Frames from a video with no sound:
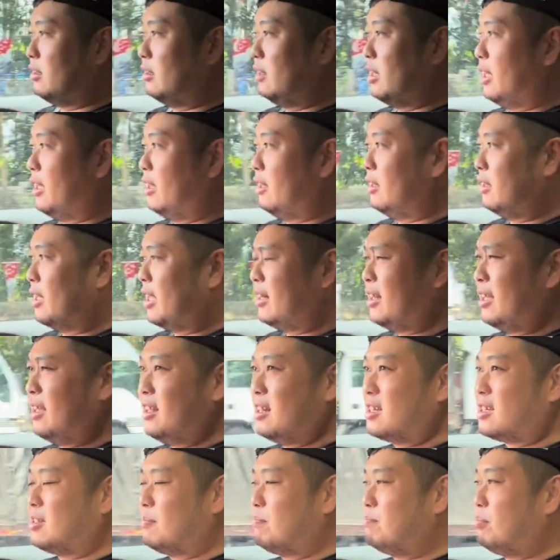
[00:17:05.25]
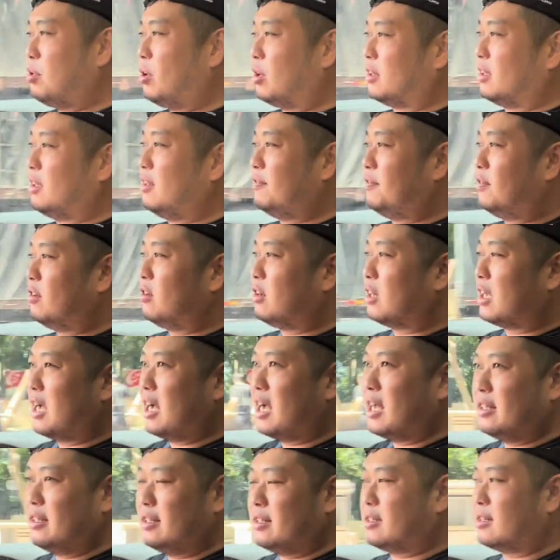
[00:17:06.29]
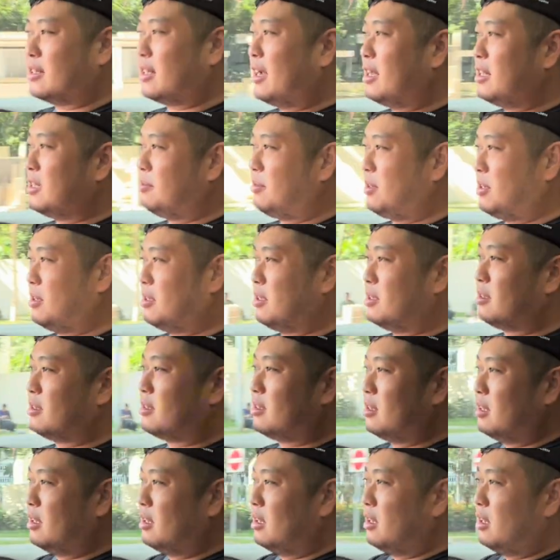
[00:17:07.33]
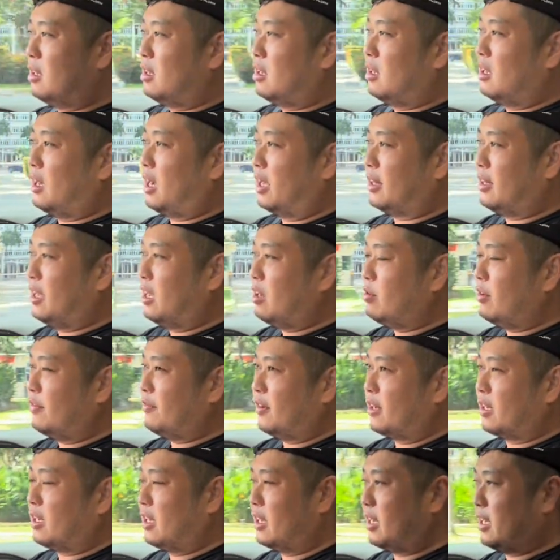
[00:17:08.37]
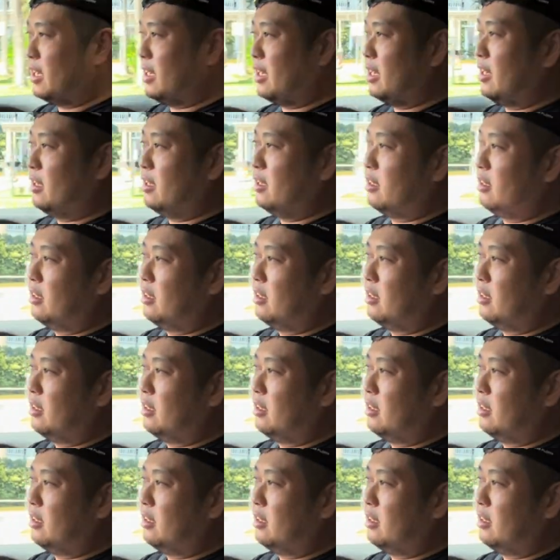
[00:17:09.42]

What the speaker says: And I think it's important for a car this size, because I think with a car,